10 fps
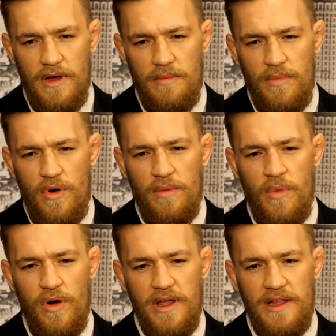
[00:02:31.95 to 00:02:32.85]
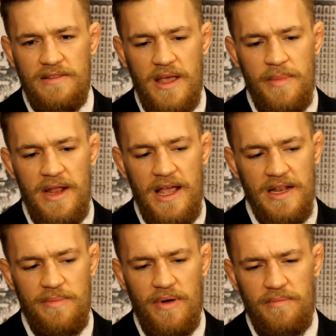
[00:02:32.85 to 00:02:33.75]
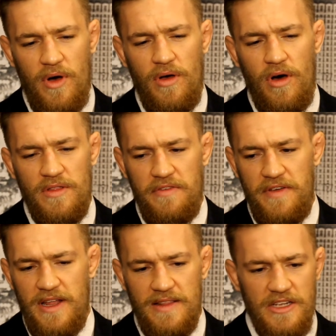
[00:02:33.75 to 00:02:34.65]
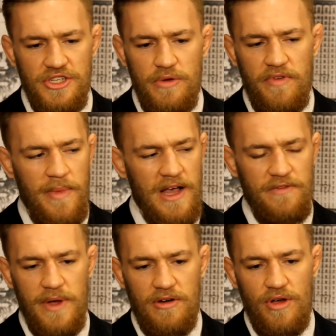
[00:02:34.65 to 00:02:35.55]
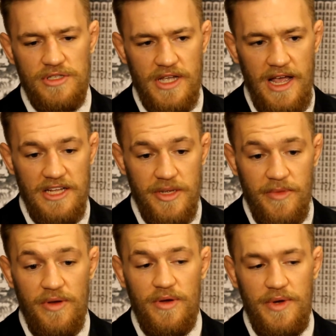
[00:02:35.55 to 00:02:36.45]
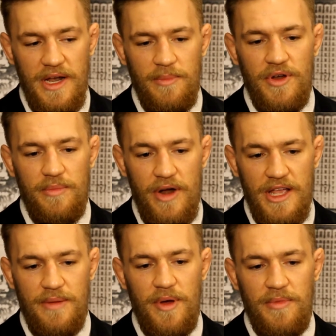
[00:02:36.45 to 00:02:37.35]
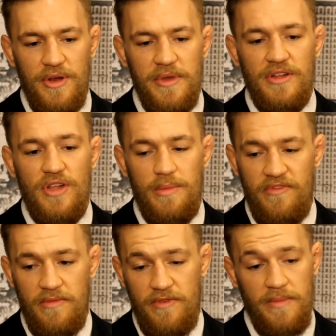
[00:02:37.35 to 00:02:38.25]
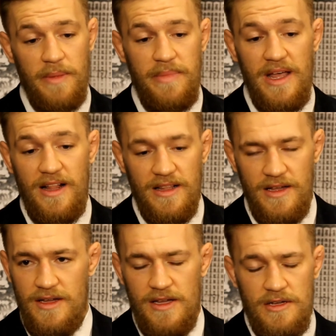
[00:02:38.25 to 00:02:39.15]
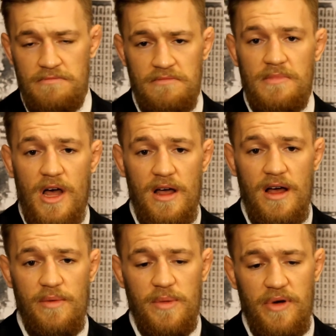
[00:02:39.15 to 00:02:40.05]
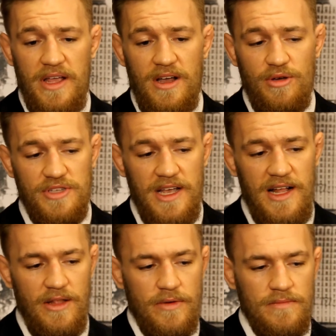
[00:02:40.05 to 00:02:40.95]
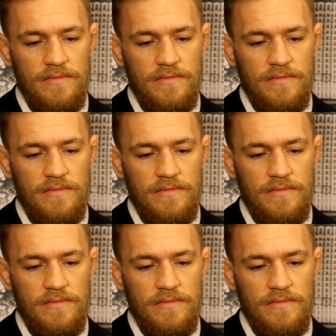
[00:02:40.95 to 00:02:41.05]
more intimidated on the feet, and they shoot from halfway across the cage. I'm gonna go in. I'm gonna break him. I'm gonna be on top of him from the bell. I will break Jose Aldo.